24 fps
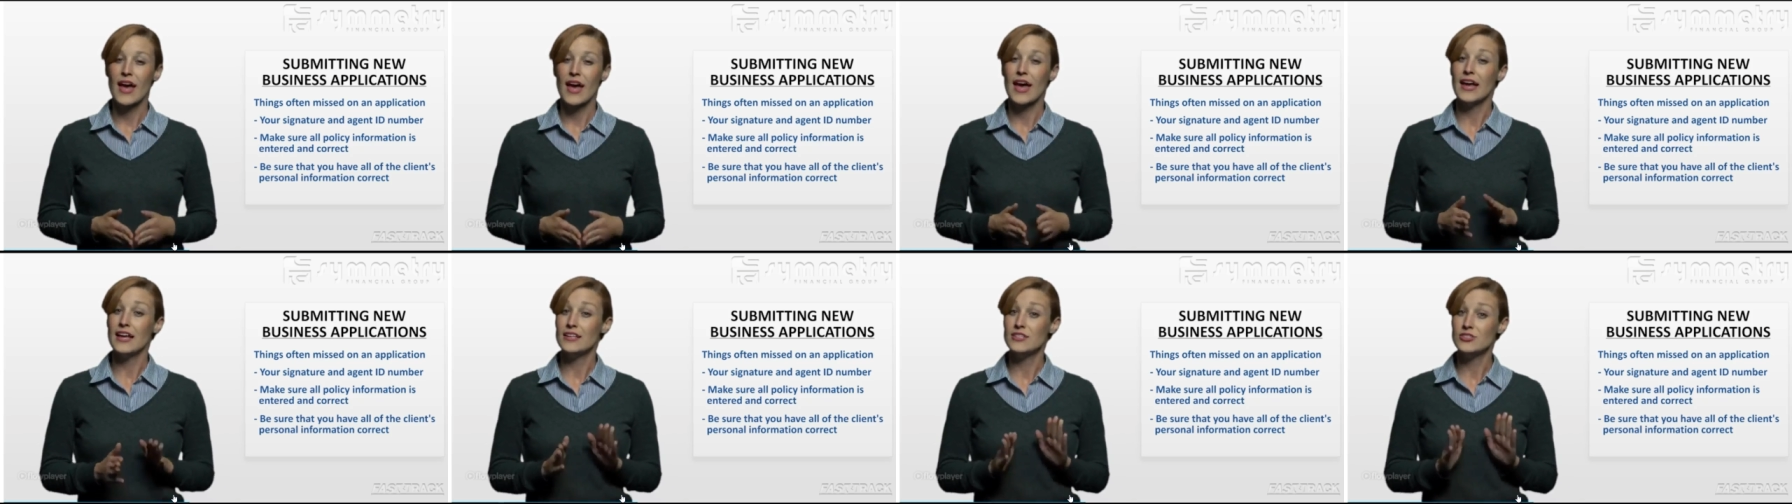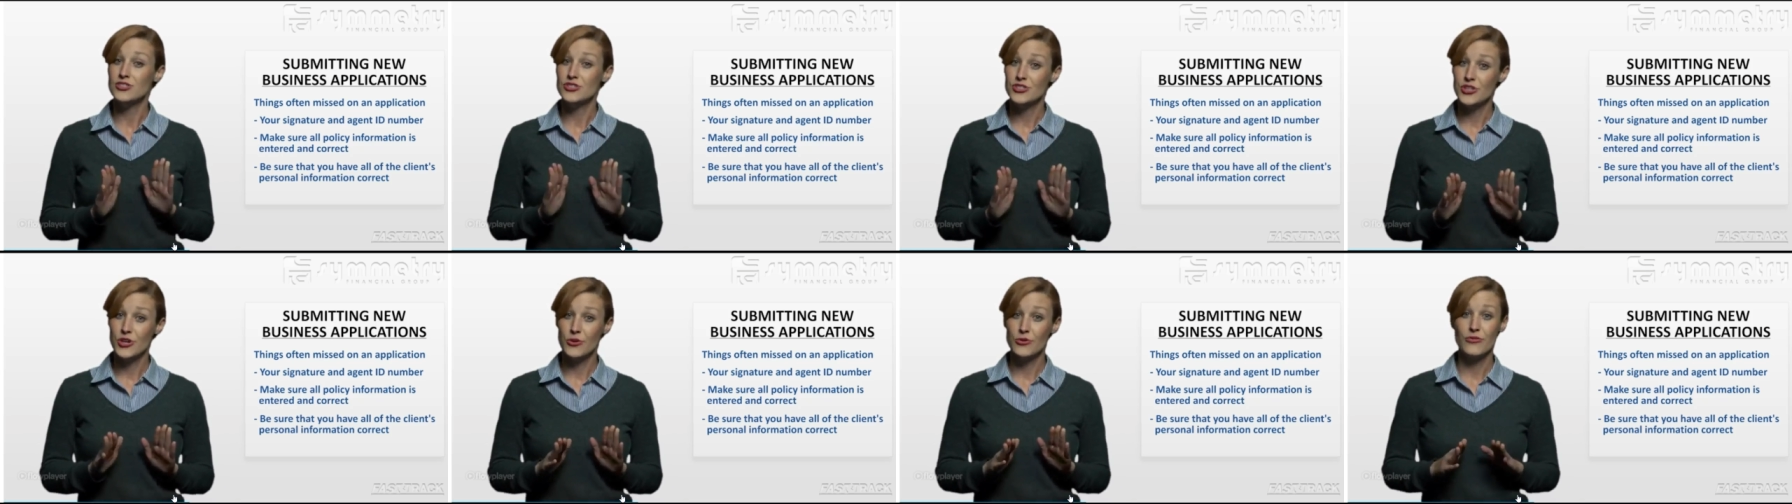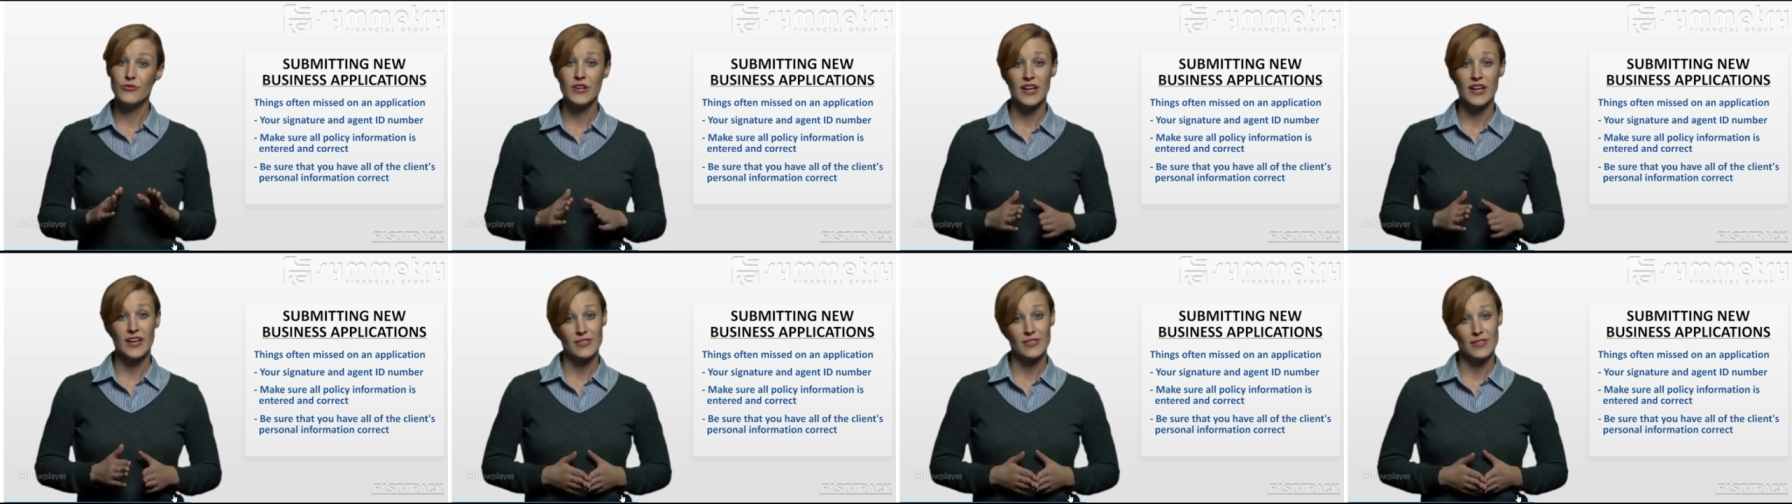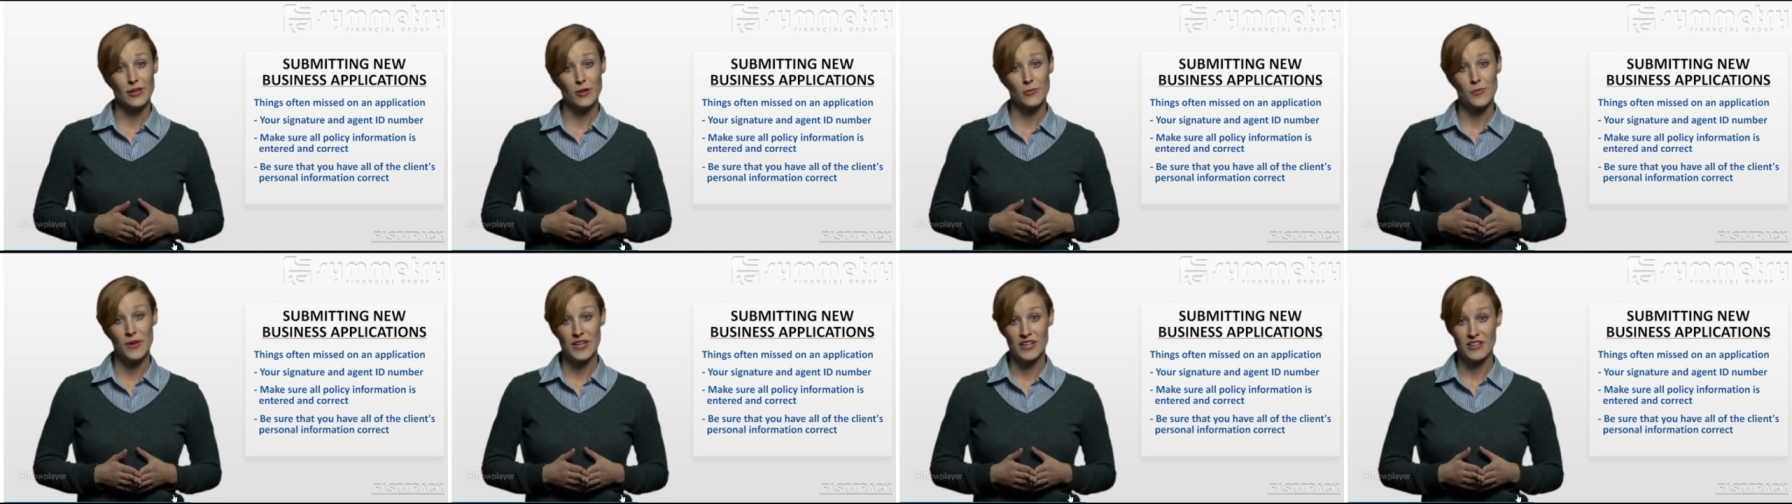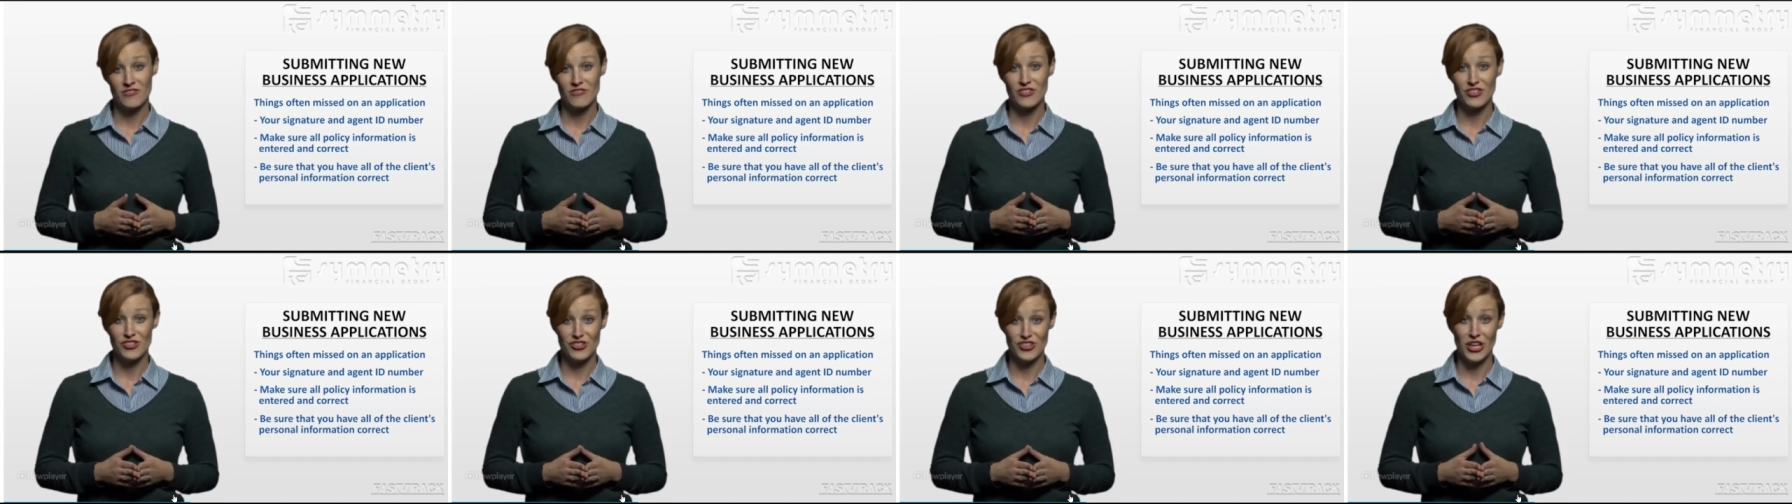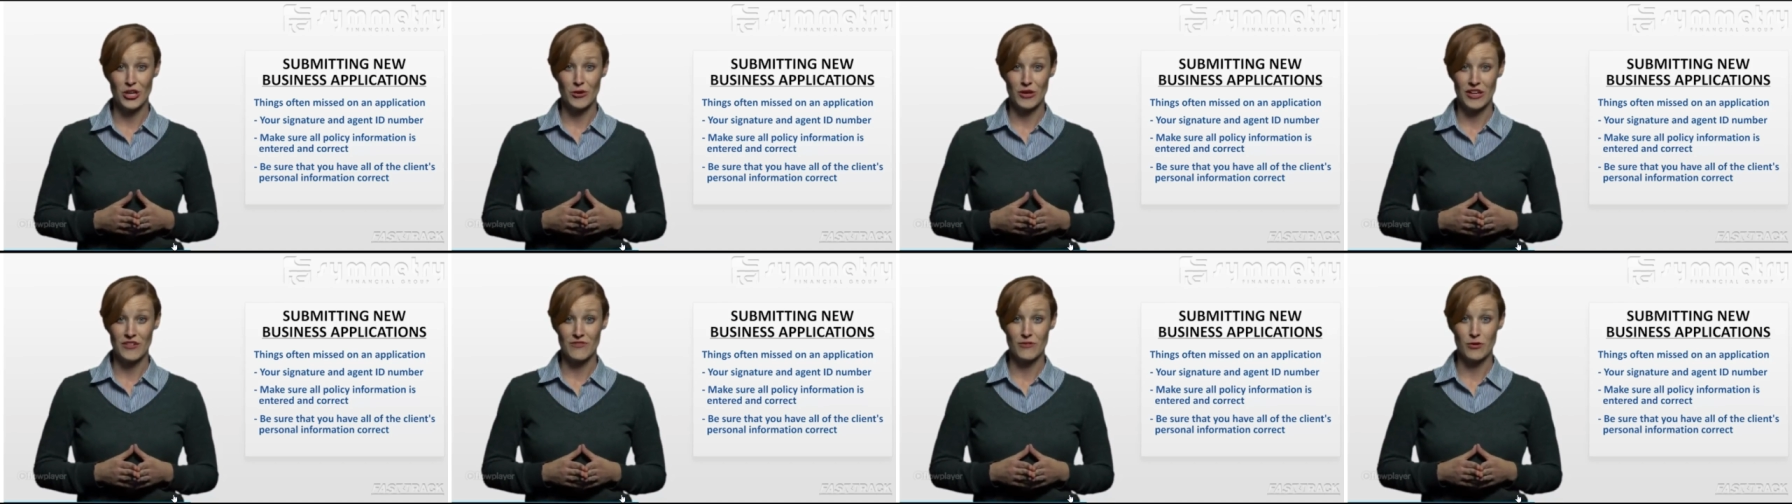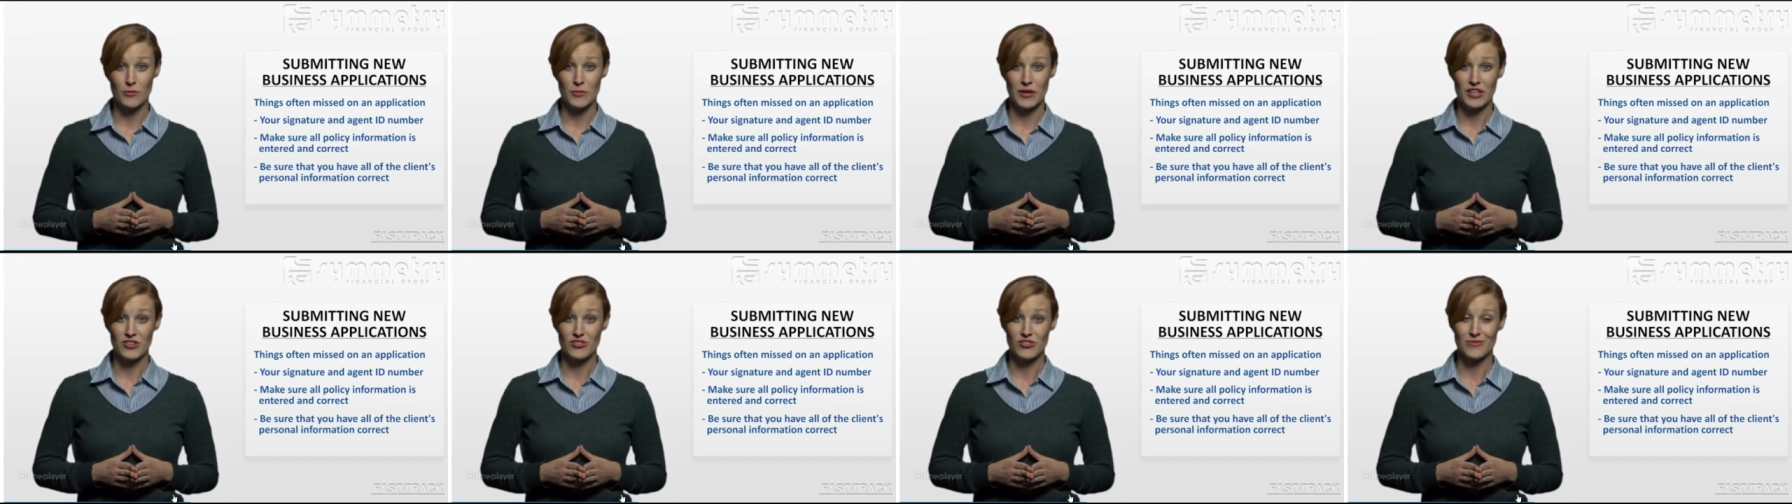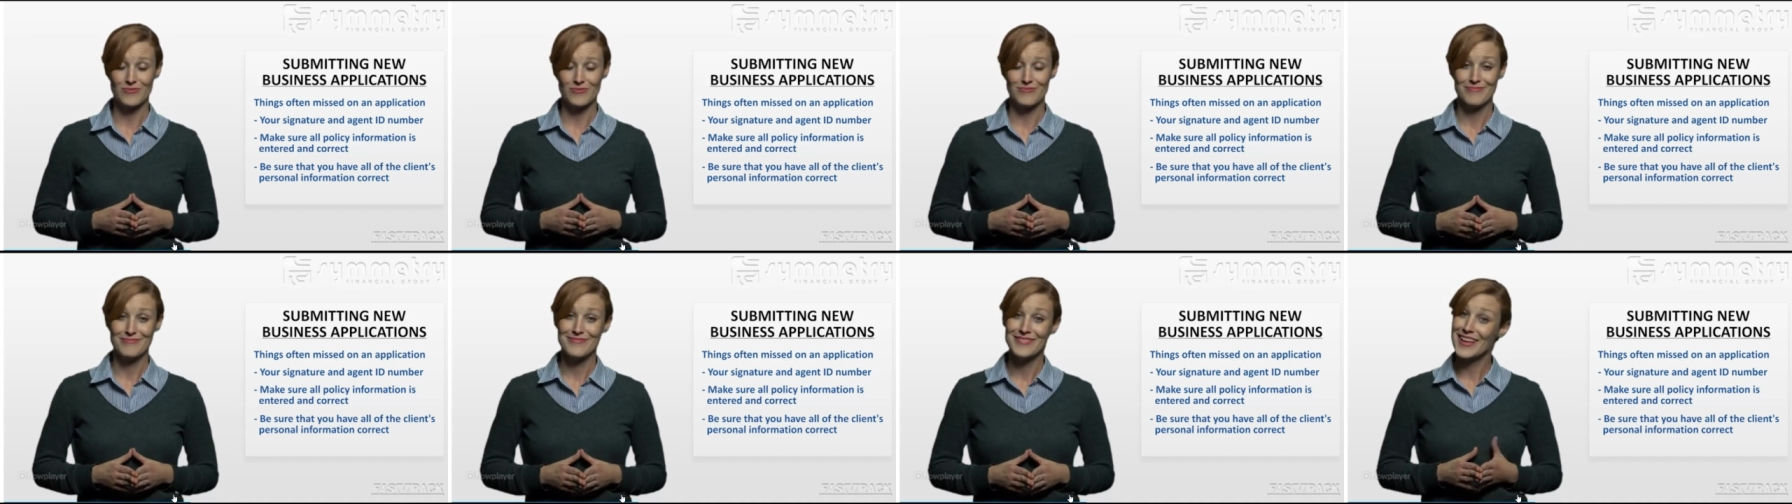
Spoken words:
And don't forget their beneficiary information.